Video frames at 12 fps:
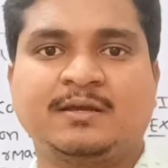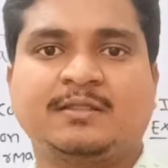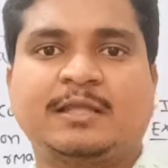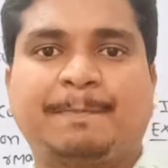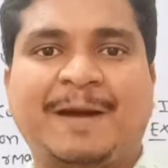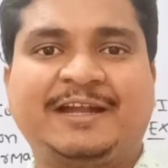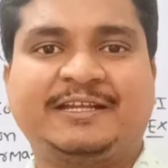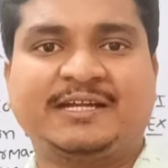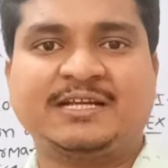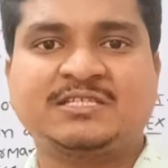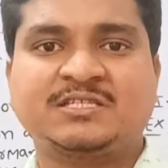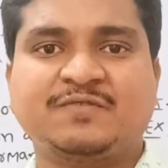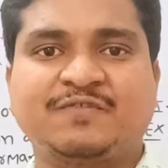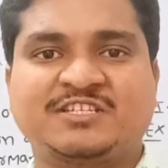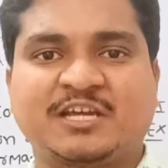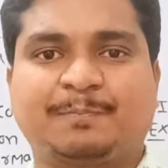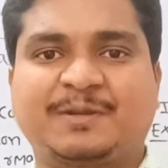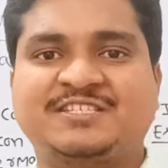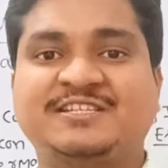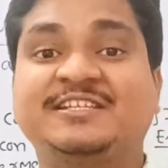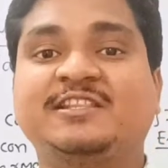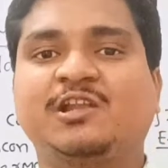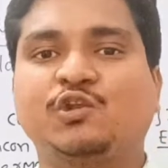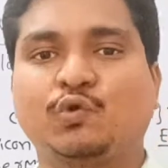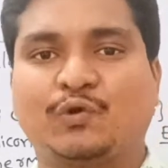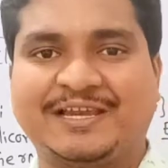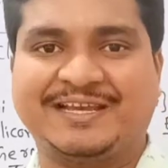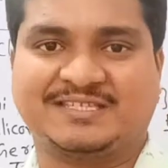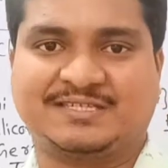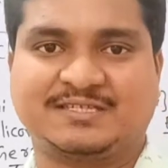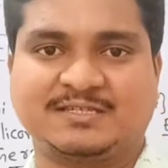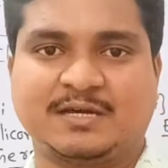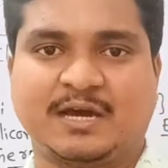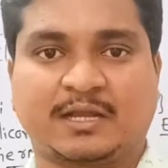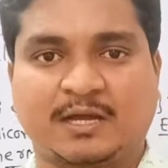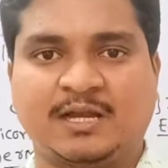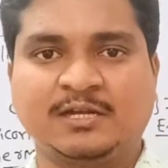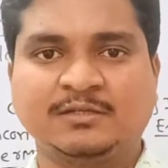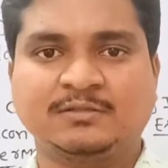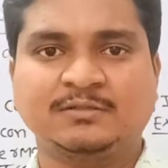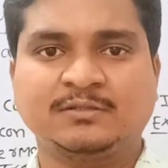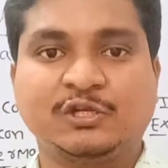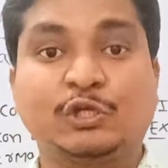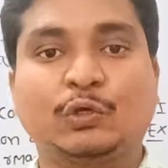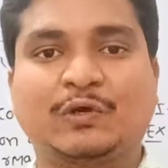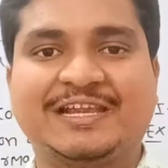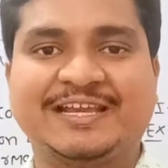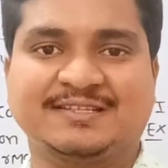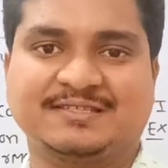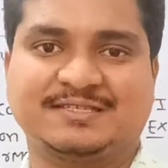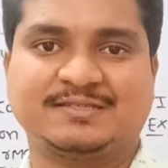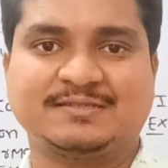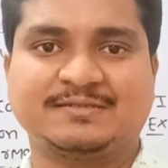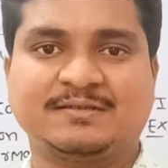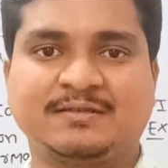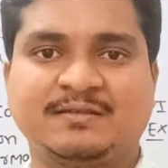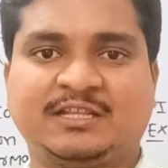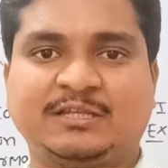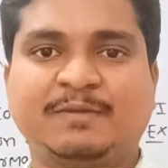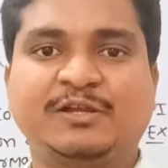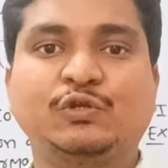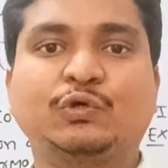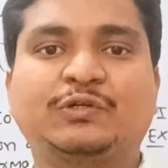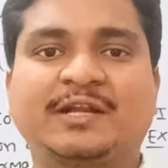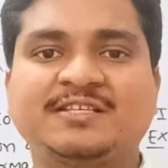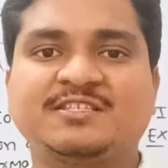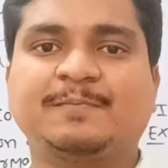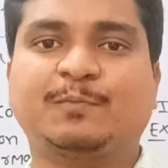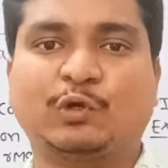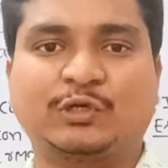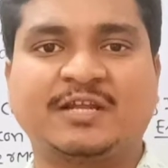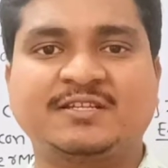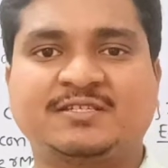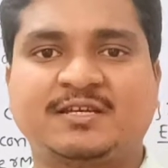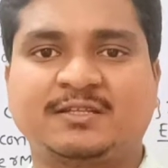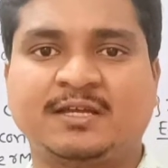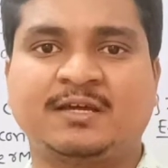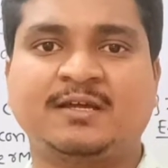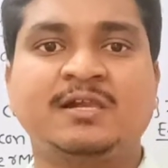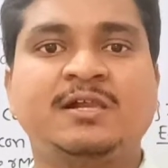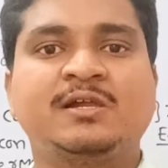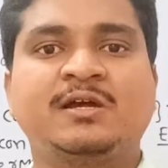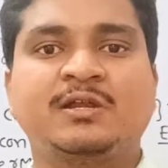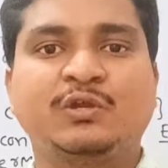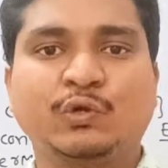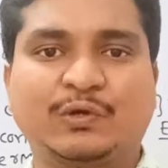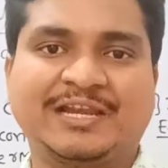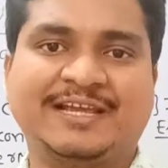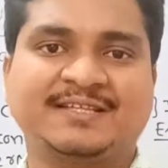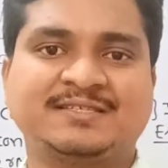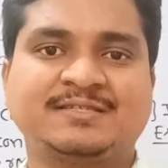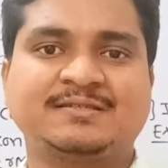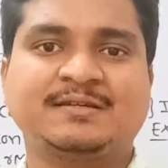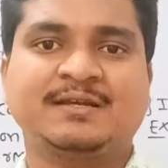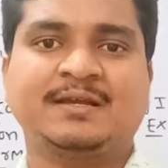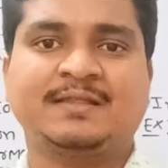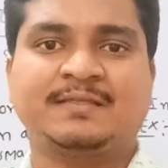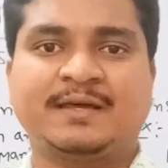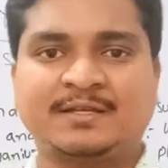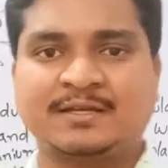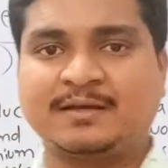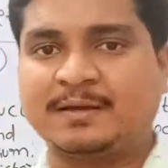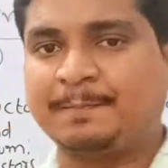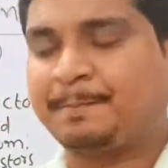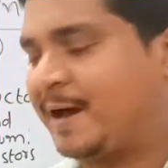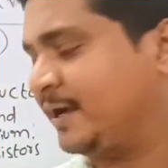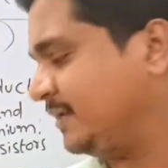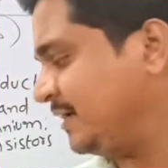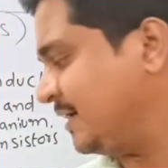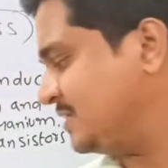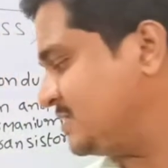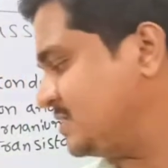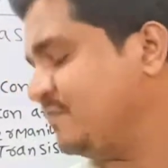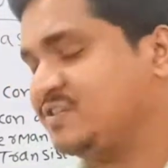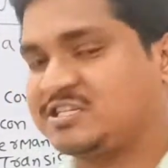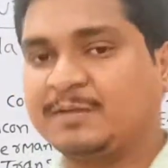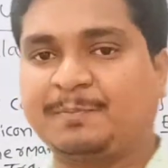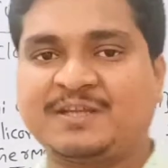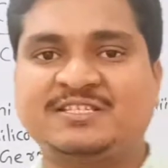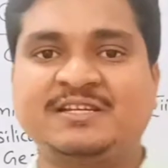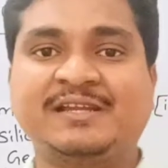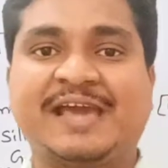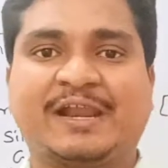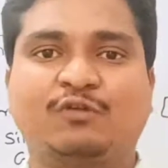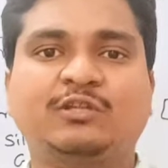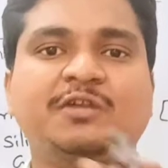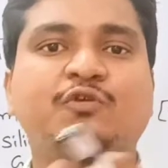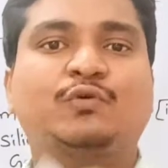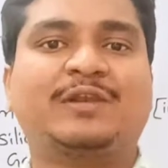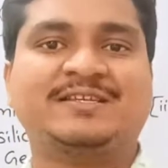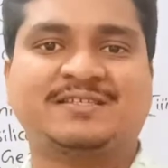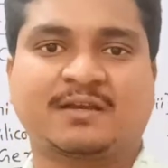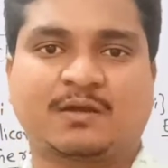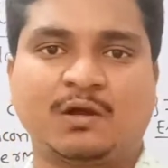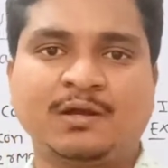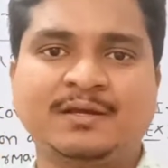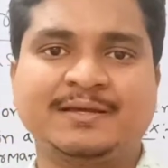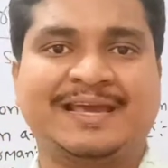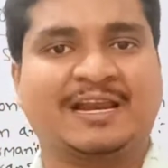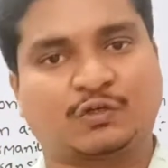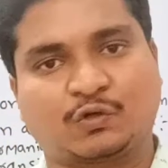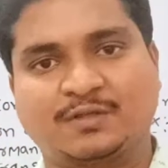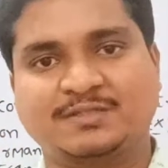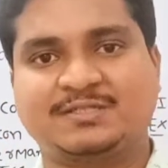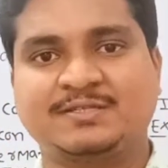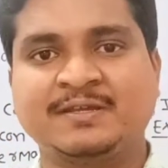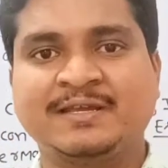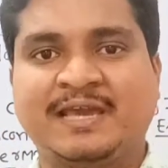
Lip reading: The particles which can present in the nucleus are called nucleons. Nothing but neutrons and protons are the nucleons. The particles which can present around the nucleus are called electrons.